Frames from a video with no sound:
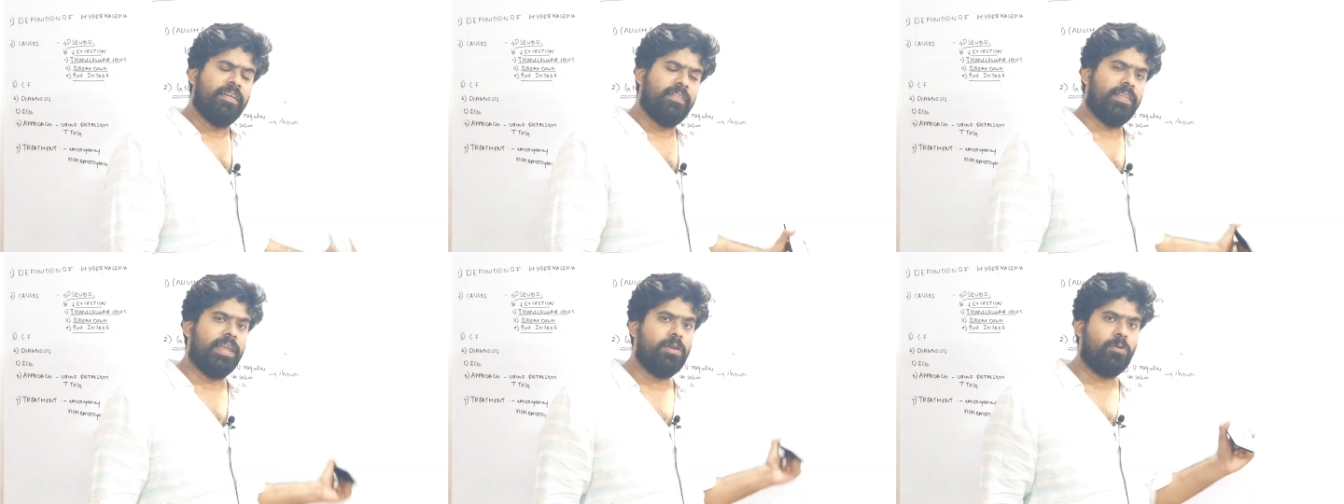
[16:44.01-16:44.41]

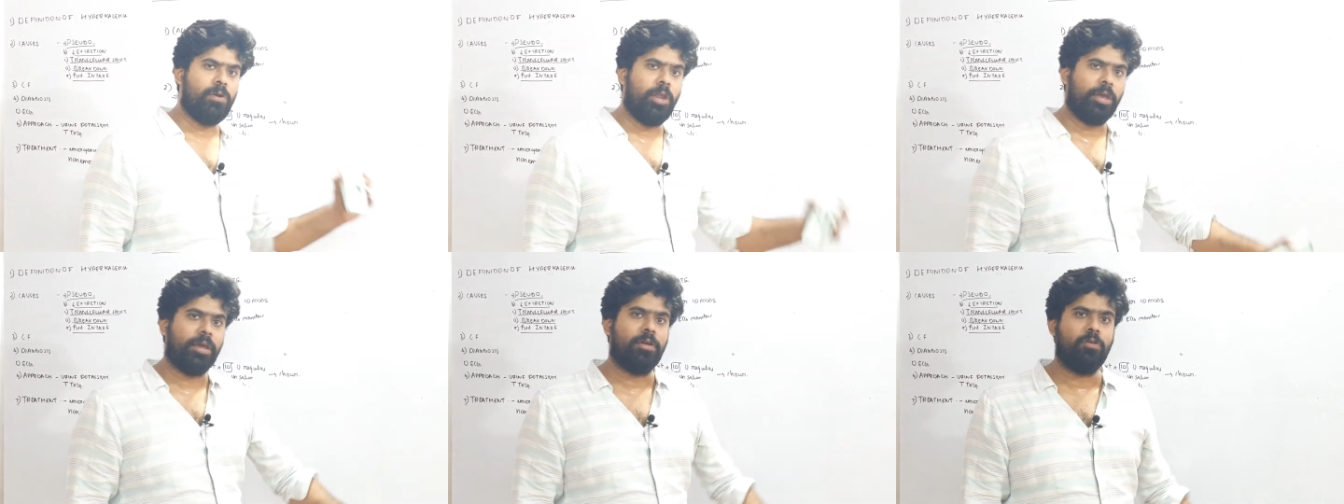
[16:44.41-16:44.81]
then
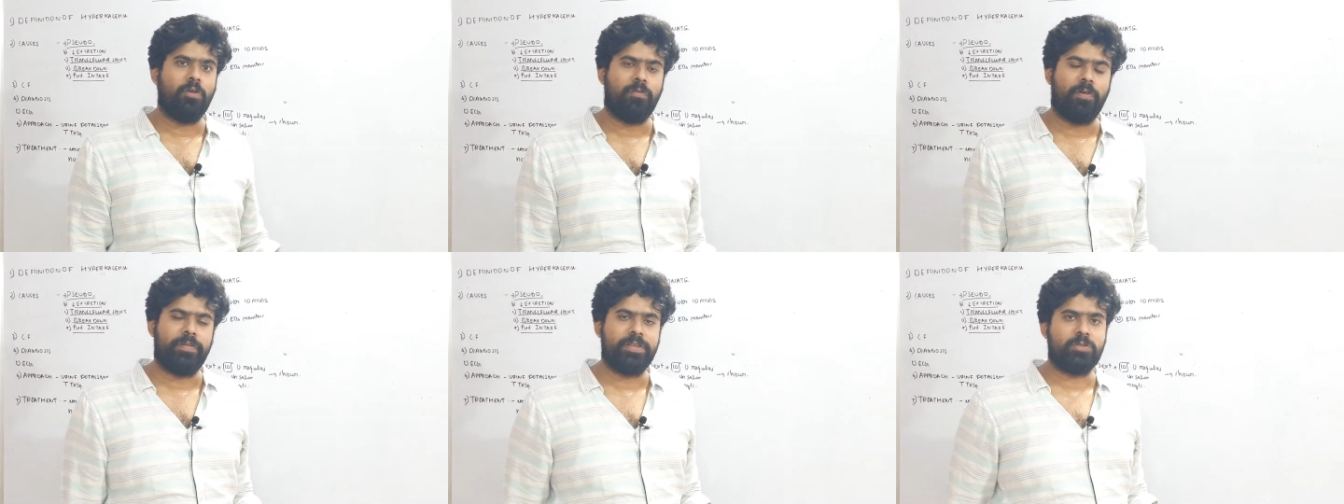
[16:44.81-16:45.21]
only you can go
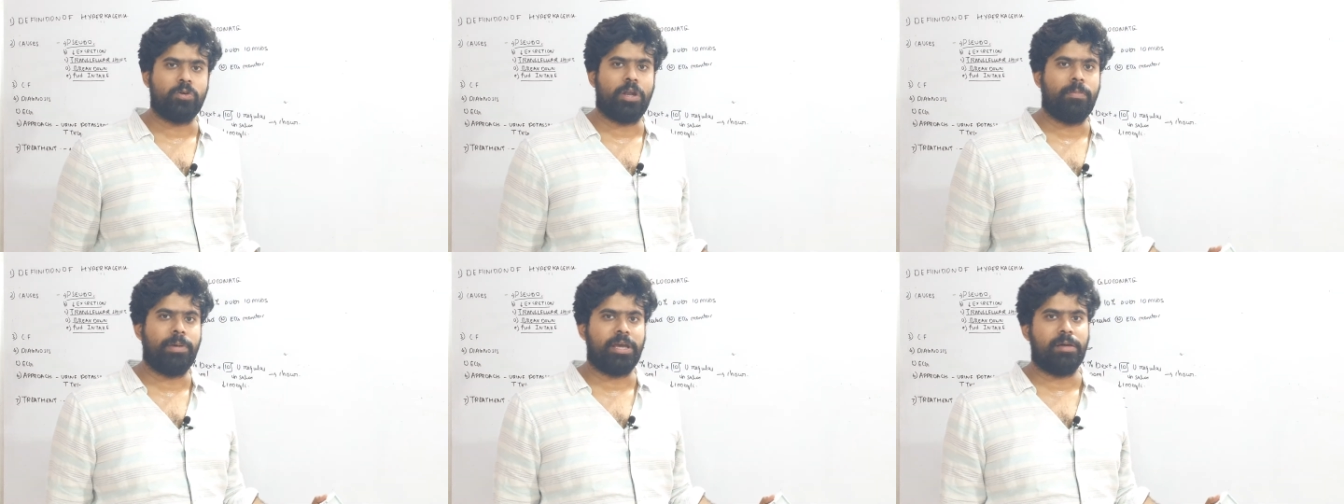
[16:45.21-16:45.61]
for the
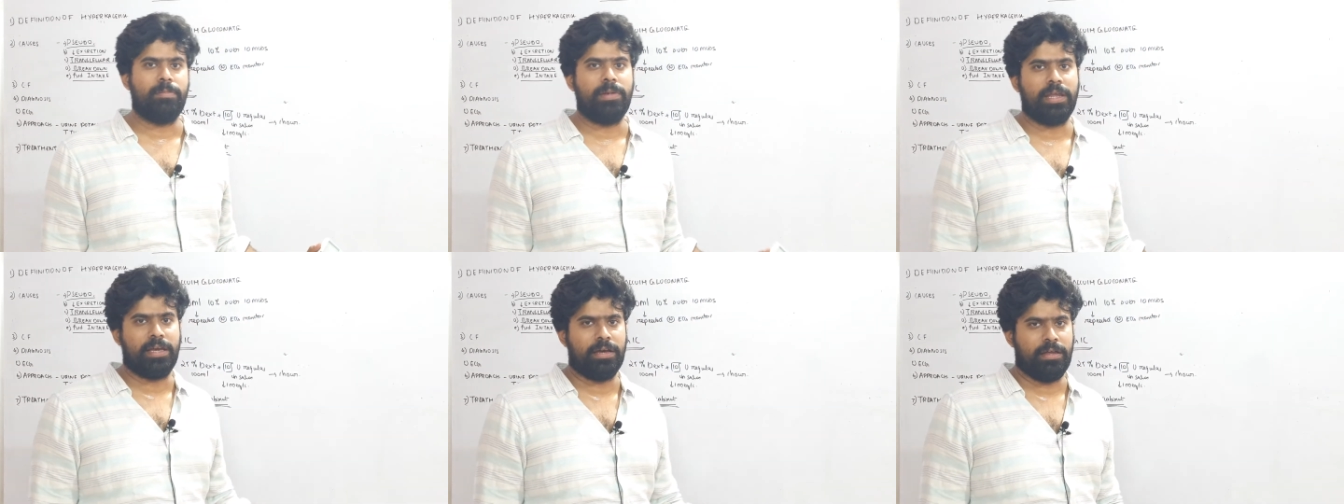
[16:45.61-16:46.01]
sodium
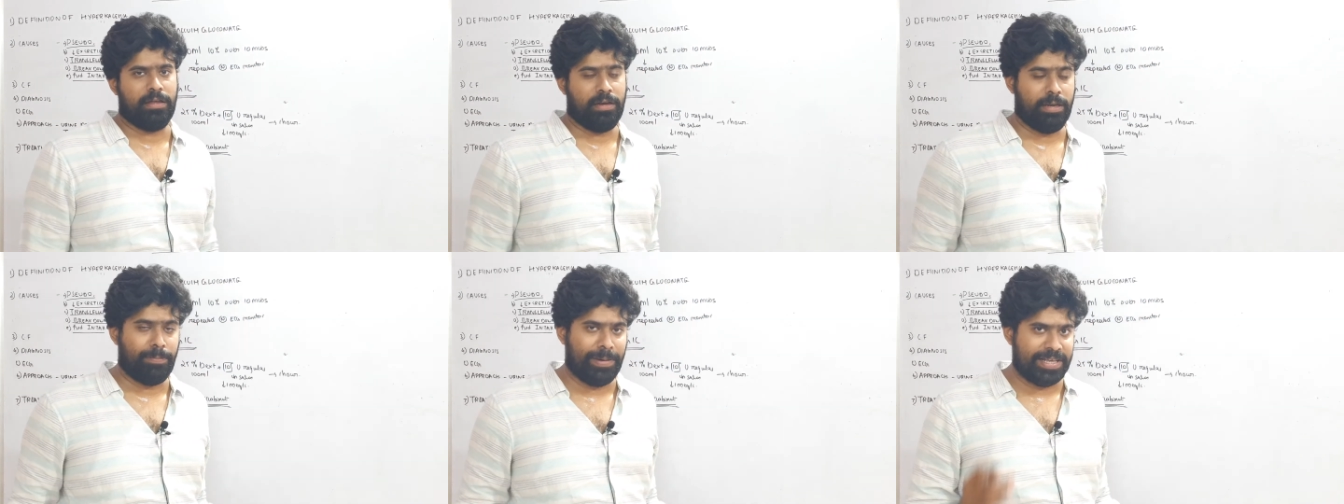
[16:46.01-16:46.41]

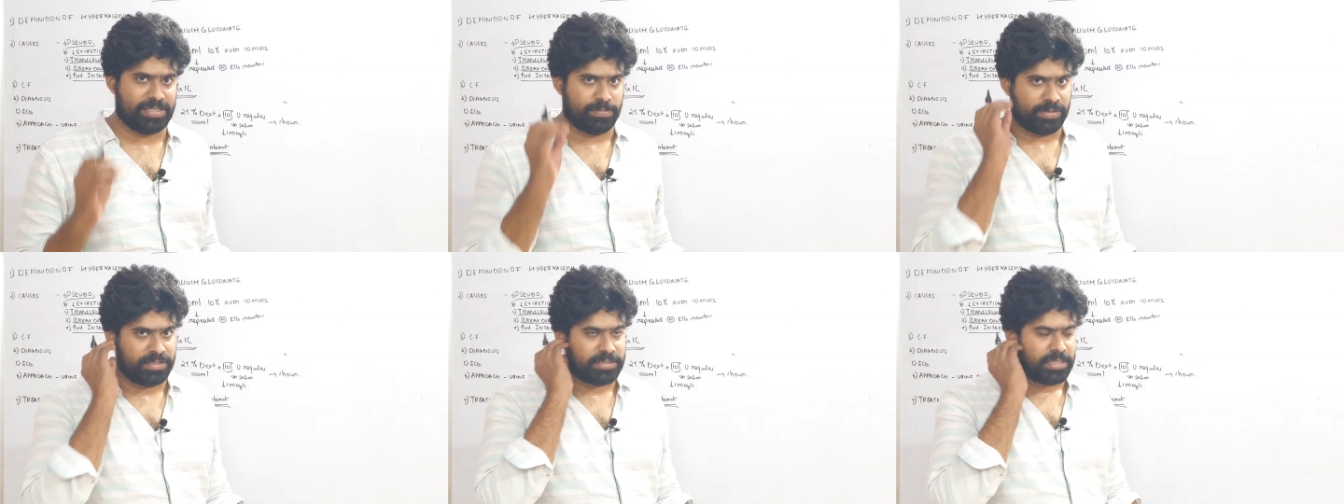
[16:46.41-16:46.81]
bicarb
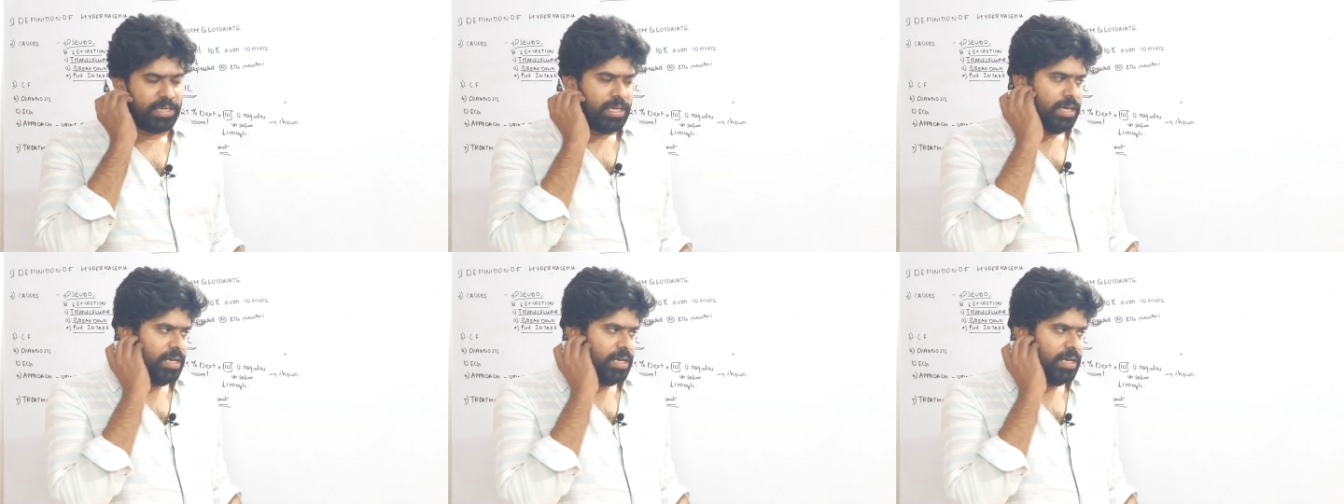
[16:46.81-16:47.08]
replacement.